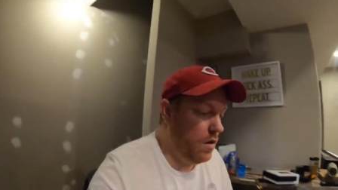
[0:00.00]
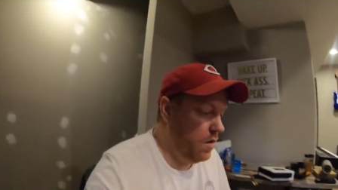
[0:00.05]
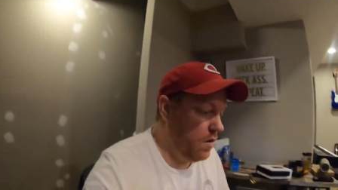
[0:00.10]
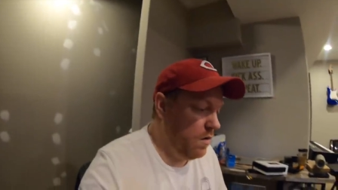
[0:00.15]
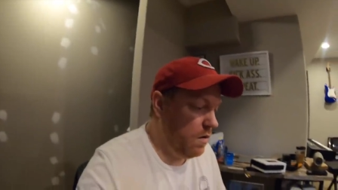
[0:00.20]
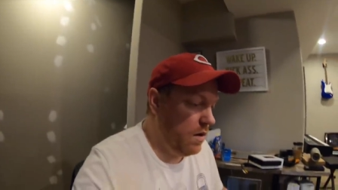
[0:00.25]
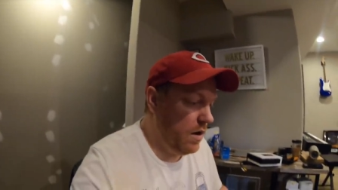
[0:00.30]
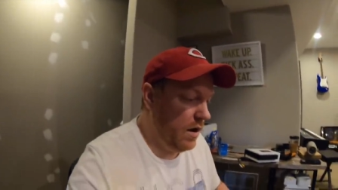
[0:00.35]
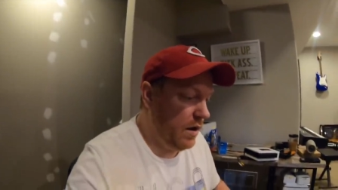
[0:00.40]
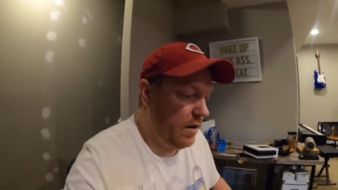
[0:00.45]

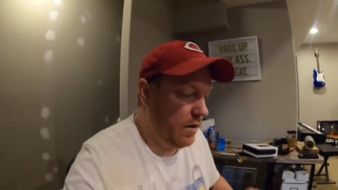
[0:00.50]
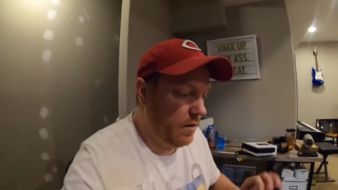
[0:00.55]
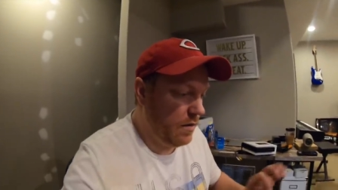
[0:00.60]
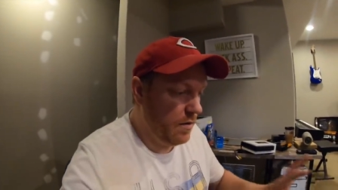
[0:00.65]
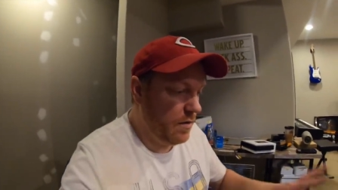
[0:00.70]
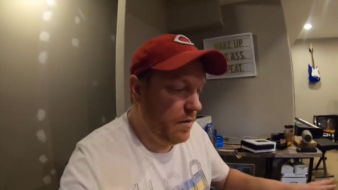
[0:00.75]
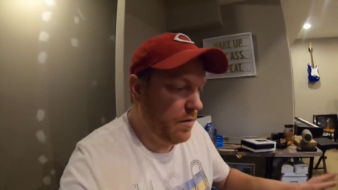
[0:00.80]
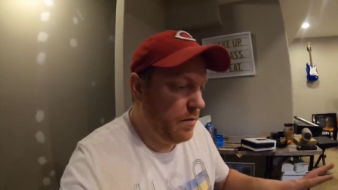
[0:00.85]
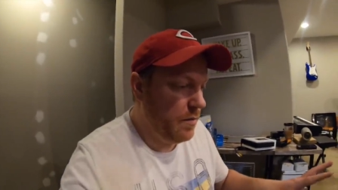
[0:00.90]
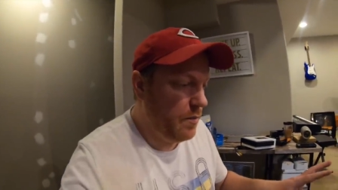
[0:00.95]
All right,
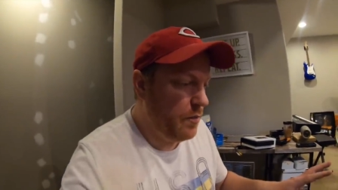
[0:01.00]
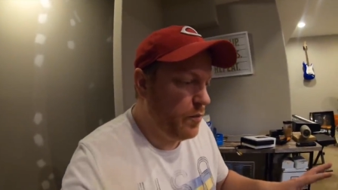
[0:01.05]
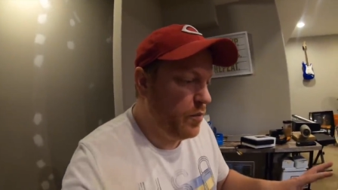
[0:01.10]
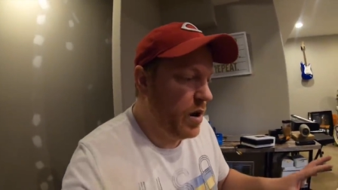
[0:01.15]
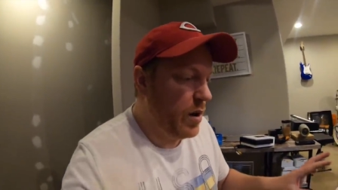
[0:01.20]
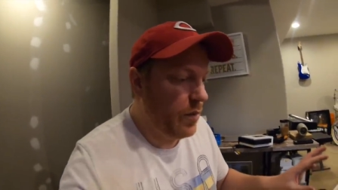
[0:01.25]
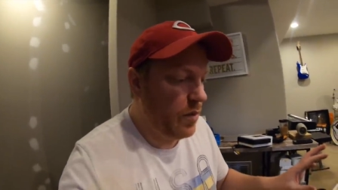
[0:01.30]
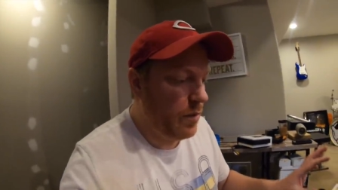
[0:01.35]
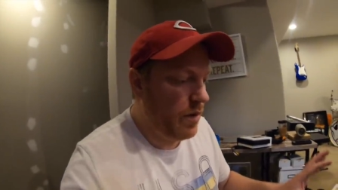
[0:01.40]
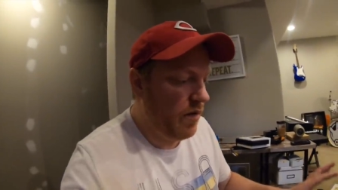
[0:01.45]

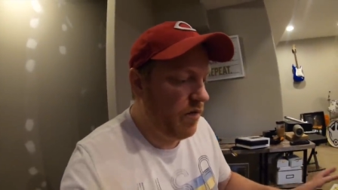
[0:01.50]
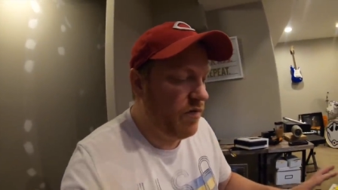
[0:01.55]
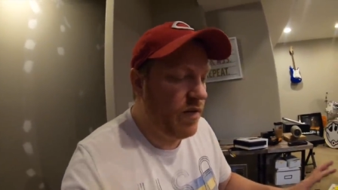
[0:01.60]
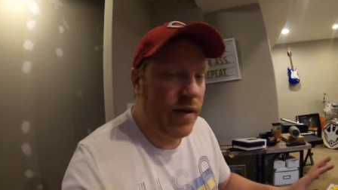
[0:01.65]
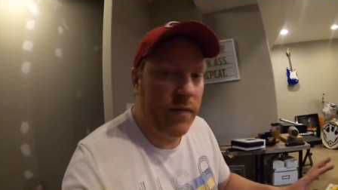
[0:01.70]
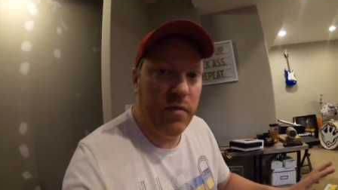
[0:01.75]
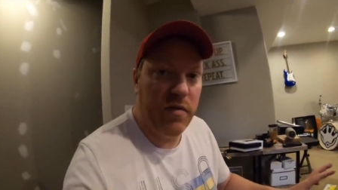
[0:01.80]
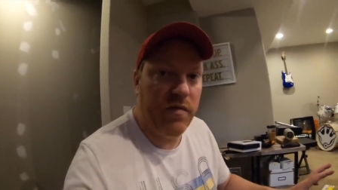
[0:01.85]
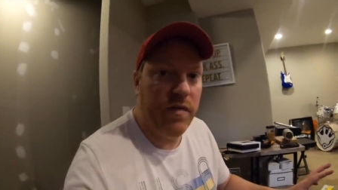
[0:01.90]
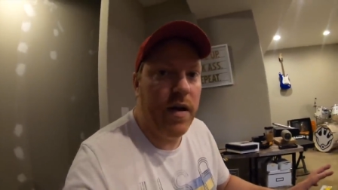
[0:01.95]
probably my
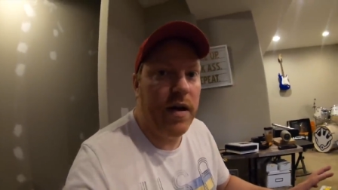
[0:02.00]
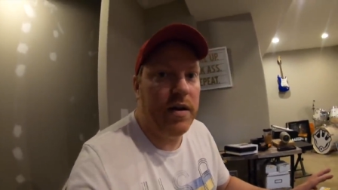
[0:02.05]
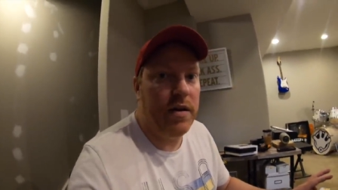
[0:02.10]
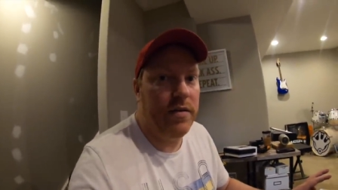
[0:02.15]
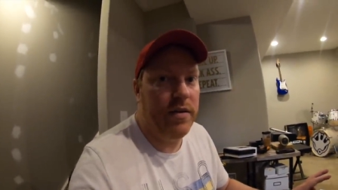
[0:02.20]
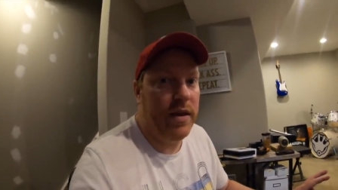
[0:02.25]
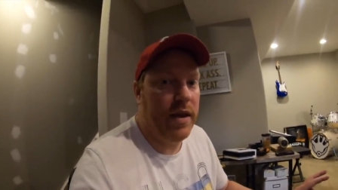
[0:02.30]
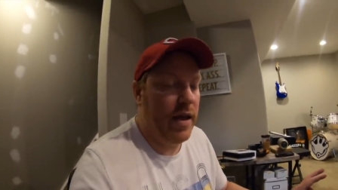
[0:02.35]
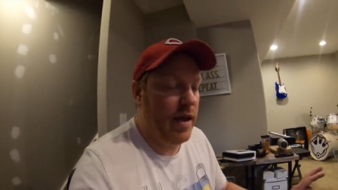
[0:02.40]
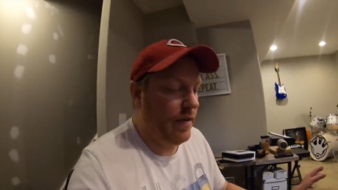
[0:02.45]
favorite find
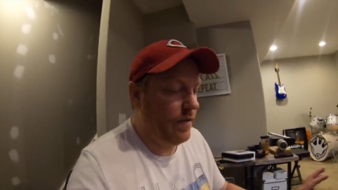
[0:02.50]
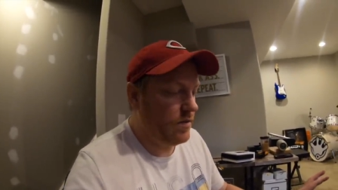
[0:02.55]
of the day.